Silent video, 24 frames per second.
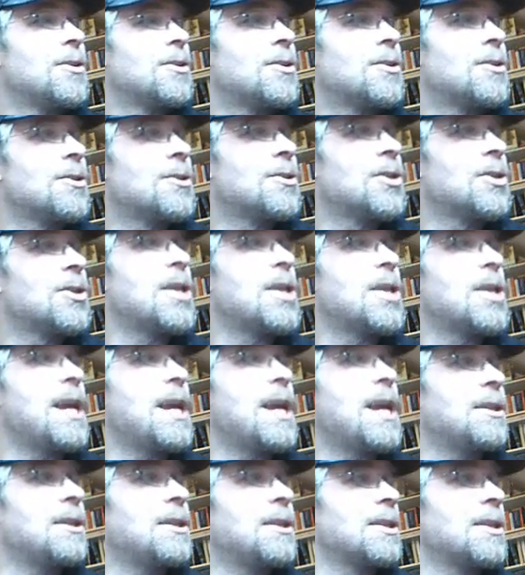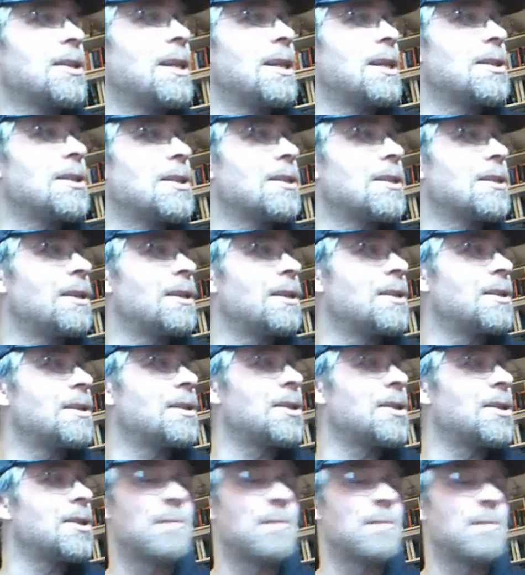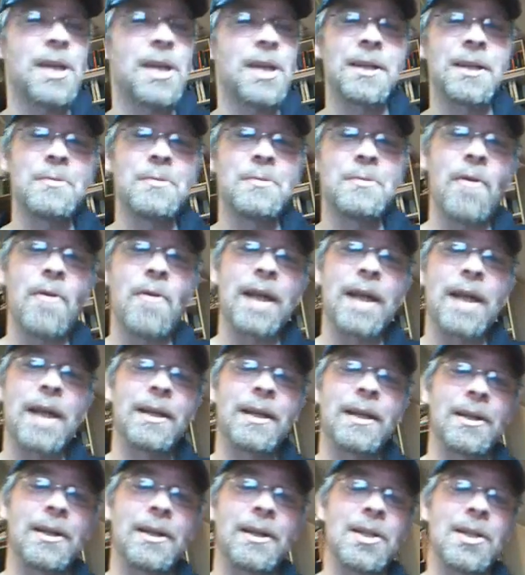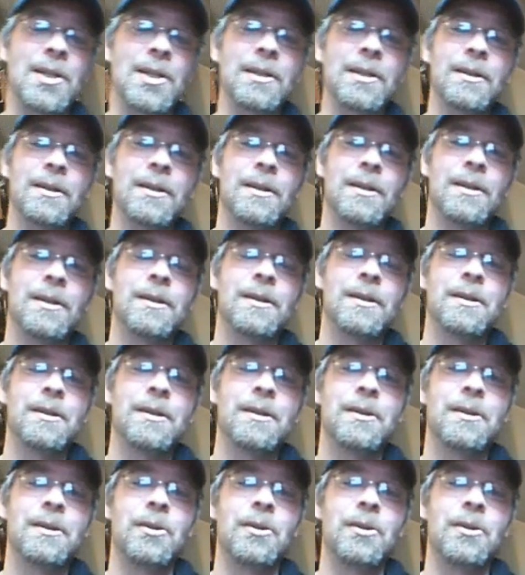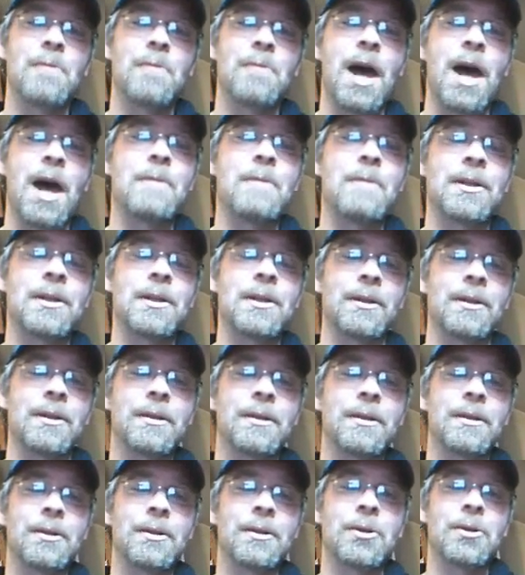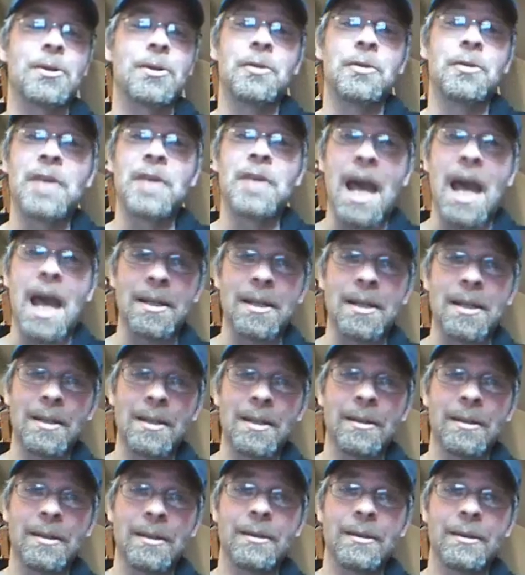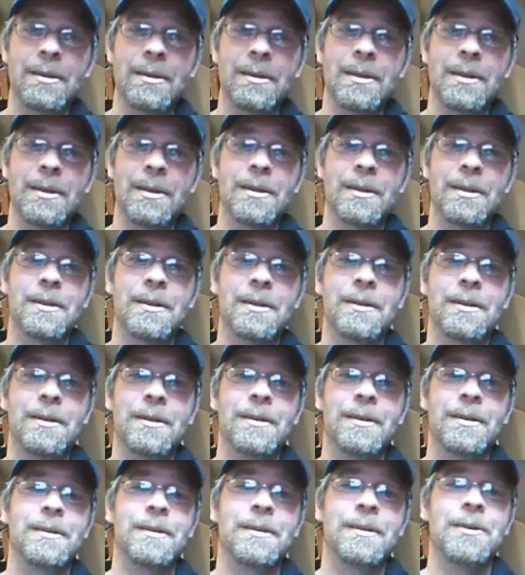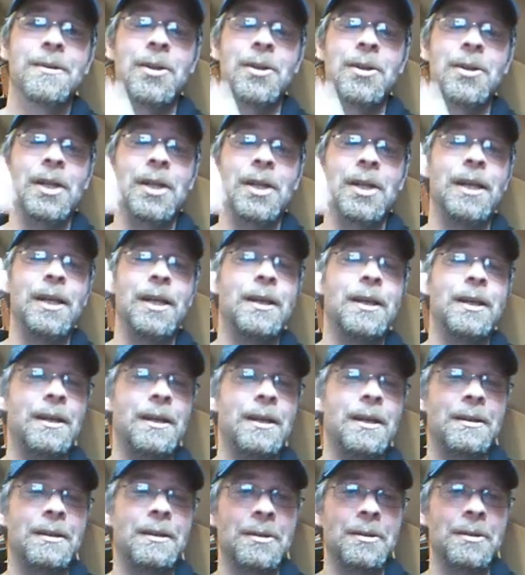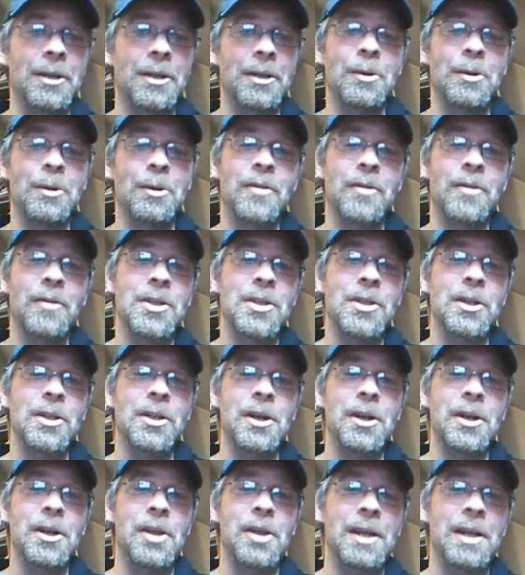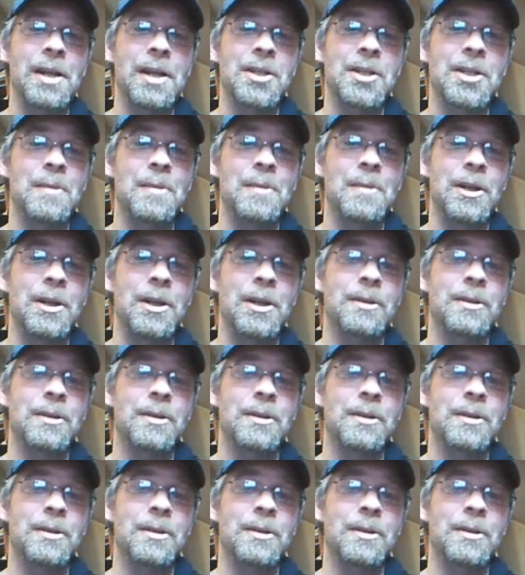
to say that it's in some sense miraculous that Muhammad could have guessed that the uh, the universe and the Earth had a similar